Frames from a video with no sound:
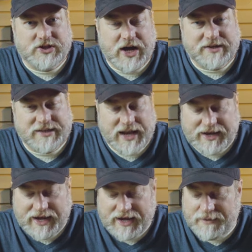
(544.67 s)
the shots that I
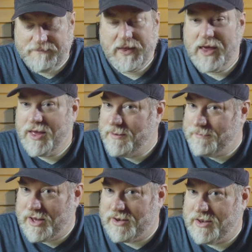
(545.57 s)
needed.
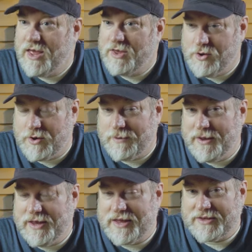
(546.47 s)
But you could
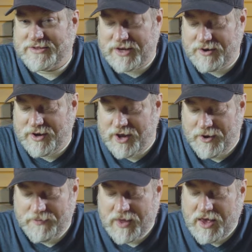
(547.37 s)
be in that
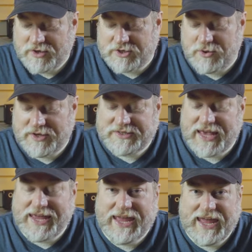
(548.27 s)
scenario. So this
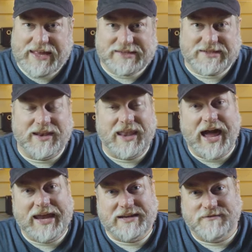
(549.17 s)
thing eats
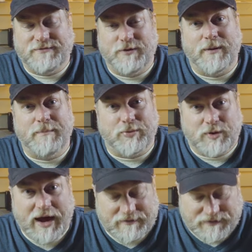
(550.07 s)
light for
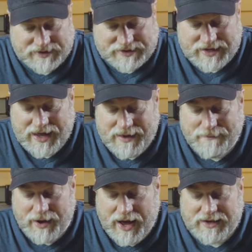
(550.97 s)
breakfast,
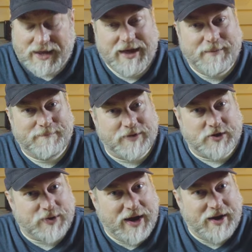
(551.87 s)
but the
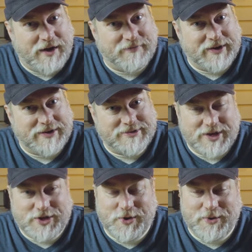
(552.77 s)
trade-off is
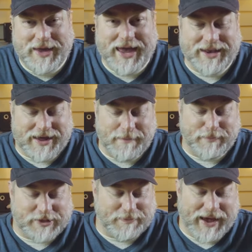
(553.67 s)
you get a
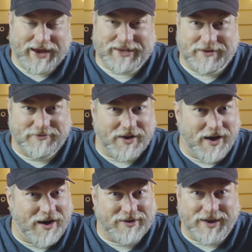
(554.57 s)
perspective
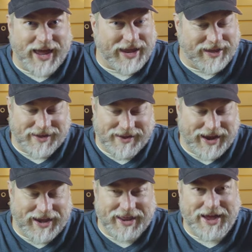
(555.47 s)
unlike
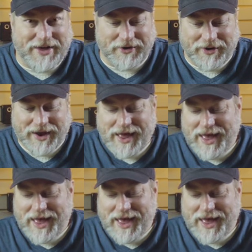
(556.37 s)
any other.